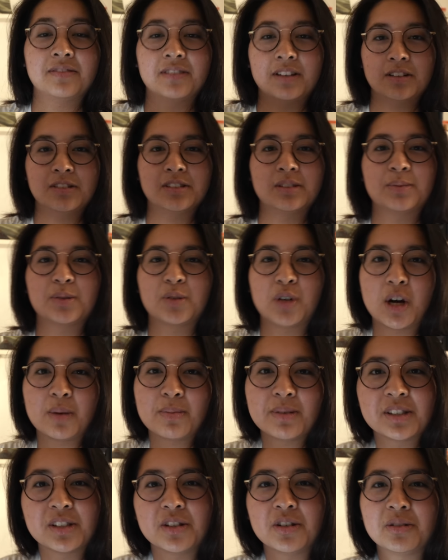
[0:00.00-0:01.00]
fellow
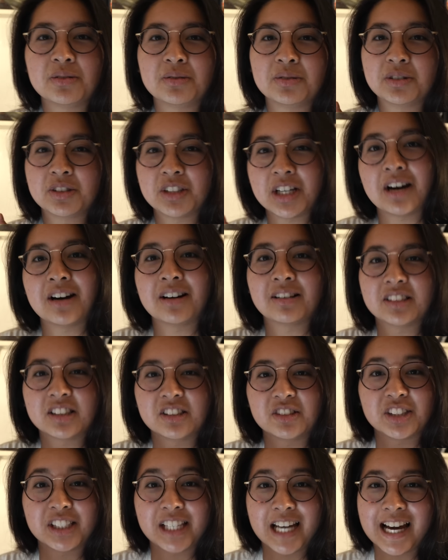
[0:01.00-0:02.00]
subscriber, so shout out
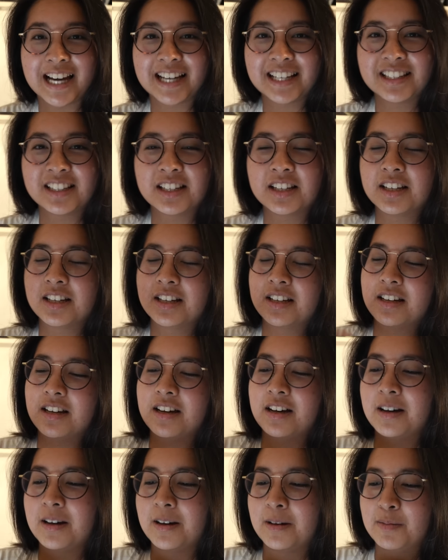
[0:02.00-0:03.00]
to Chang.
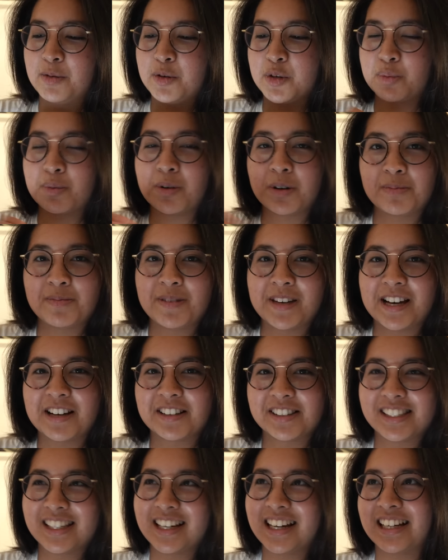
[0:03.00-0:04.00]
Who spotted me
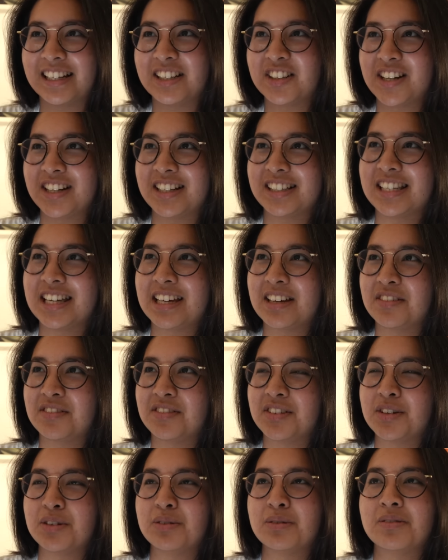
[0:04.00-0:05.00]
outside trying to take a
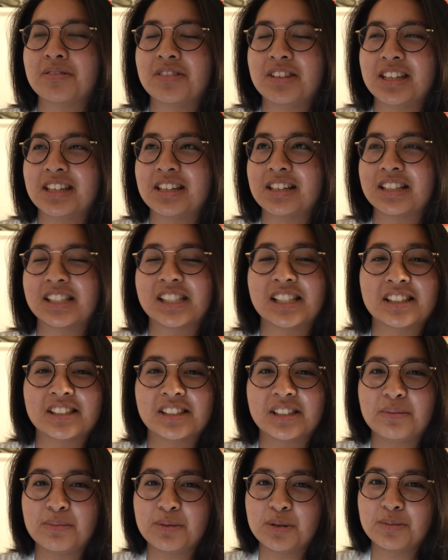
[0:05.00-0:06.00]
photo of the
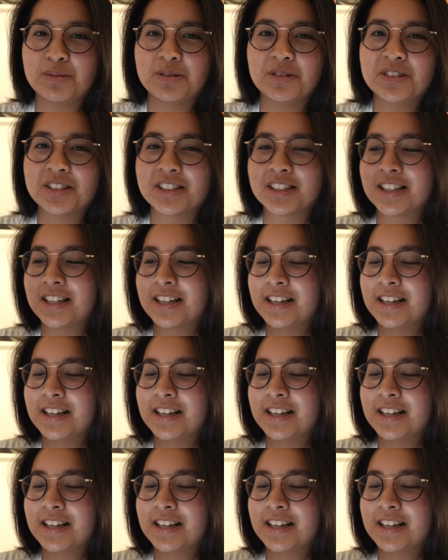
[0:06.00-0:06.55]
Chelsea baubles.